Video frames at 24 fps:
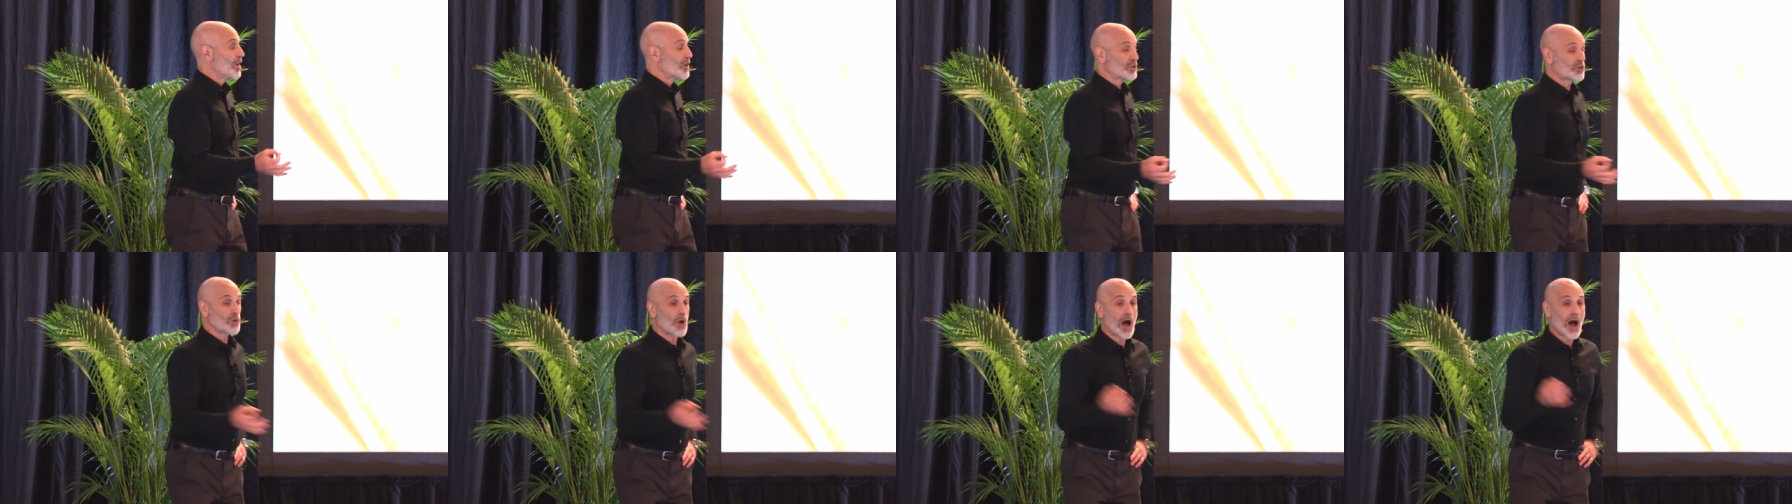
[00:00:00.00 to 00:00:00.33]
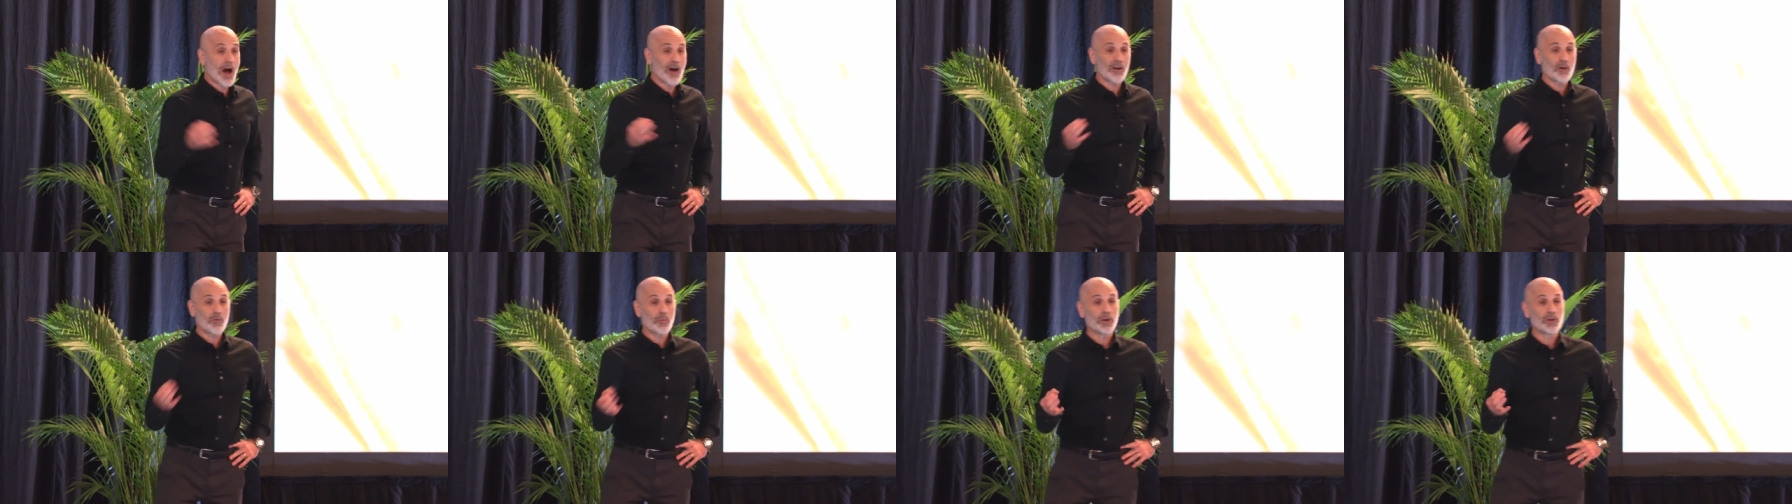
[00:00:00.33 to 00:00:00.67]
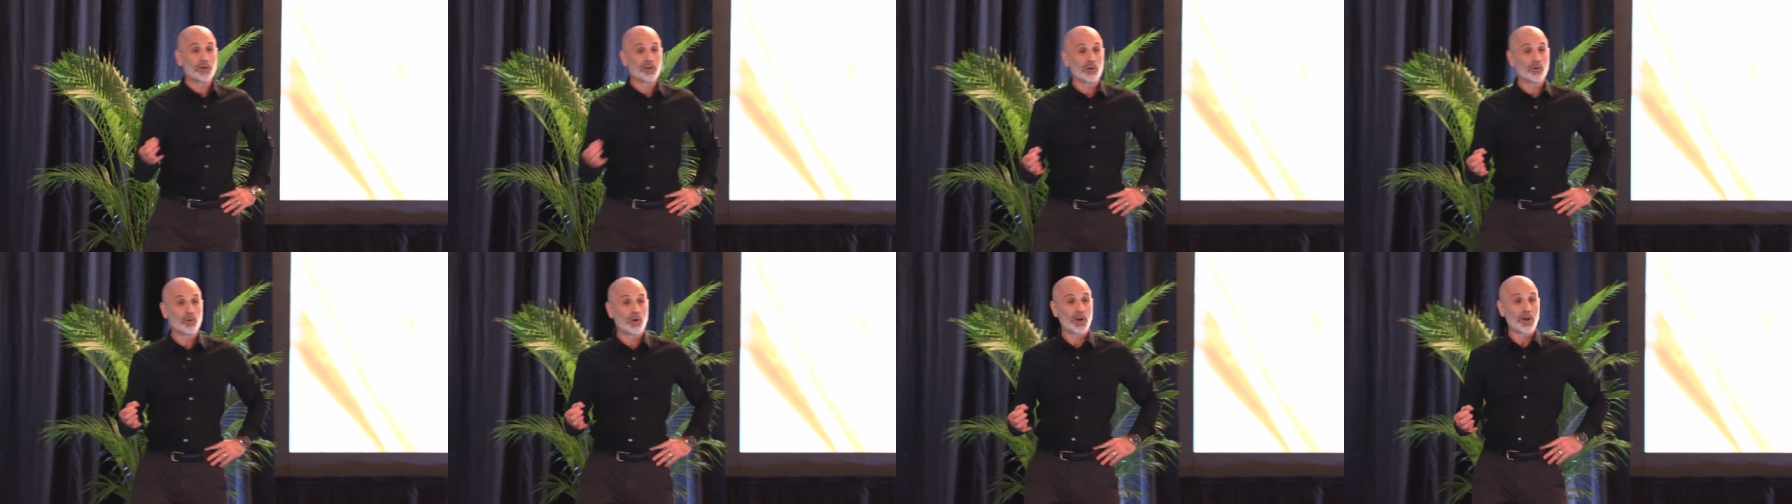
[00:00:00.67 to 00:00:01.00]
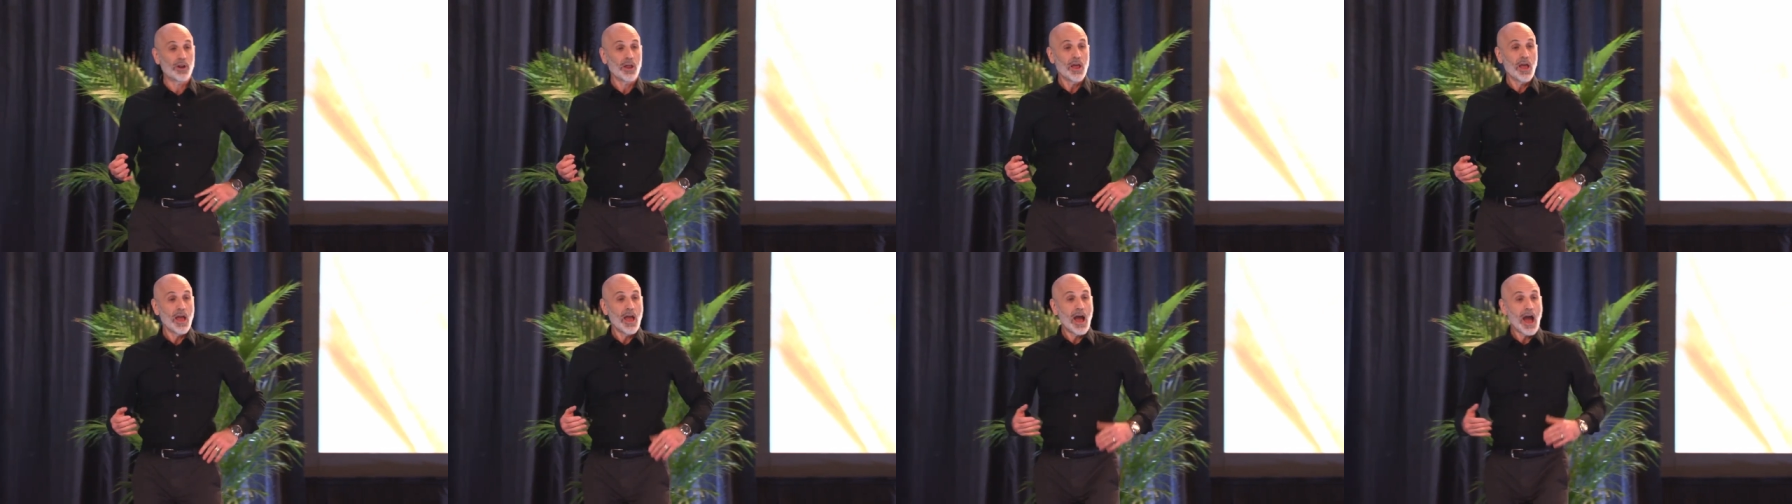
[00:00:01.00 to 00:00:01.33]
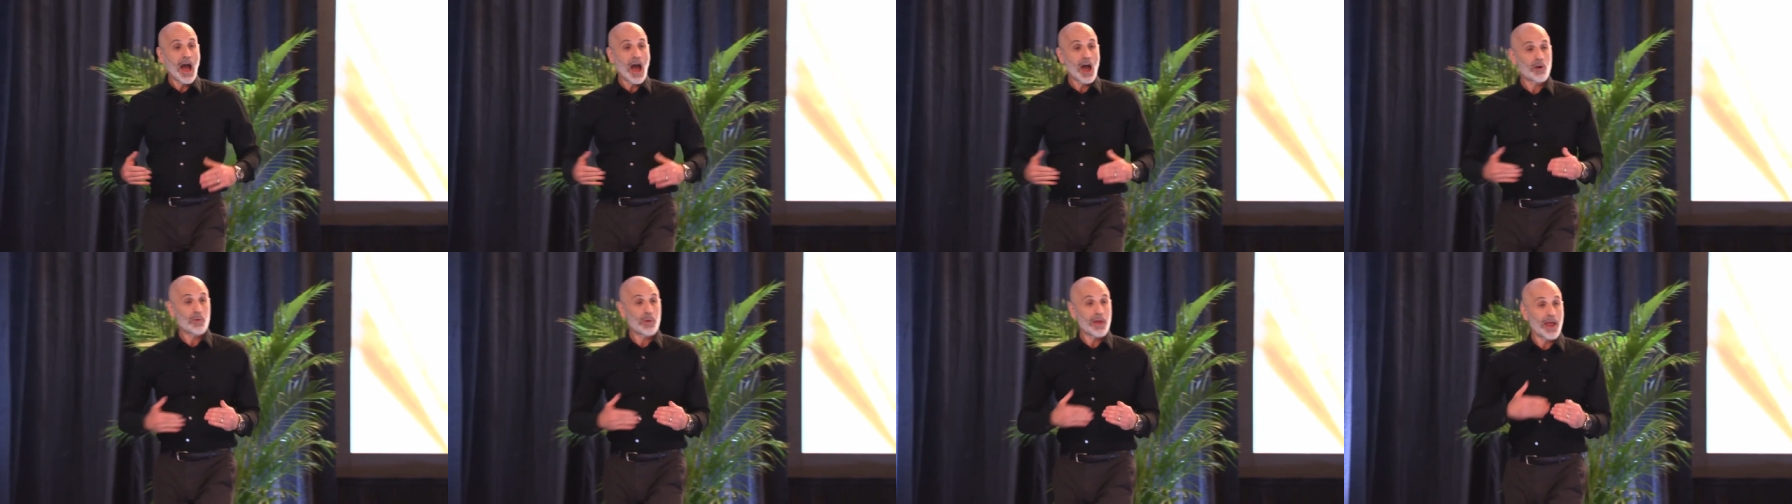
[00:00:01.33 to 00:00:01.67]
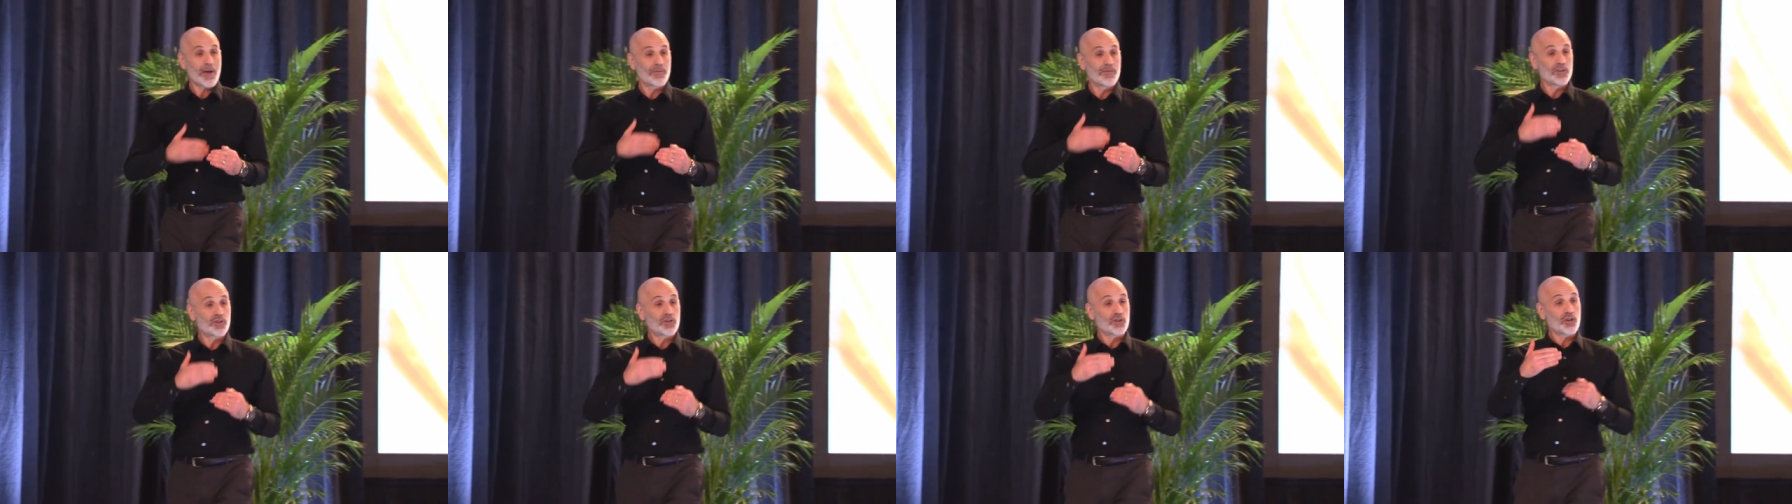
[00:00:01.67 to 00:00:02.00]
So, how did we do it? How do we
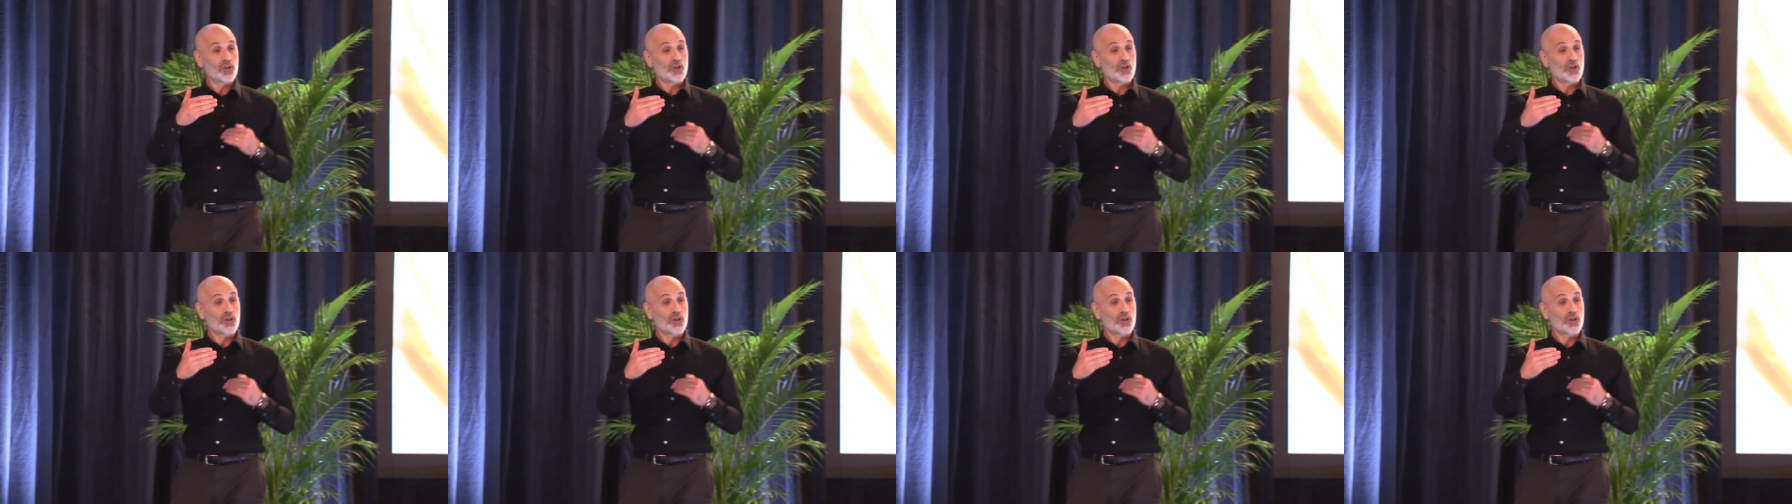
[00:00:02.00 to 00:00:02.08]
have this